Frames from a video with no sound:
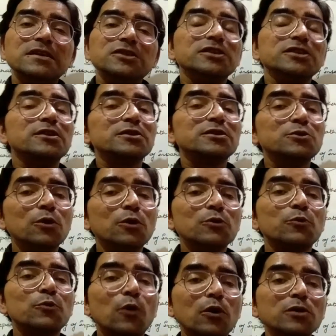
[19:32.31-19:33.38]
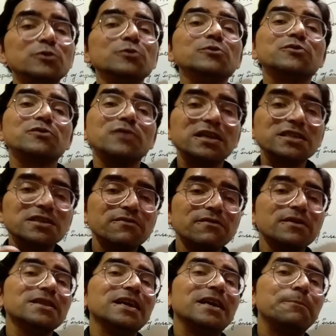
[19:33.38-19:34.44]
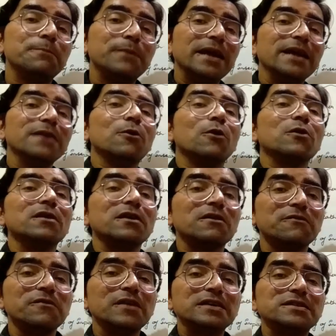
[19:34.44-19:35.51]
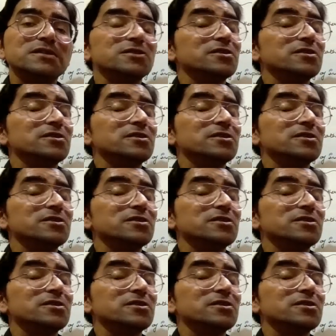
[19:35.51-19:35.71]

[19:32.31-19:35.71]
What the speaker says: She does not want to transfer that pain on her face.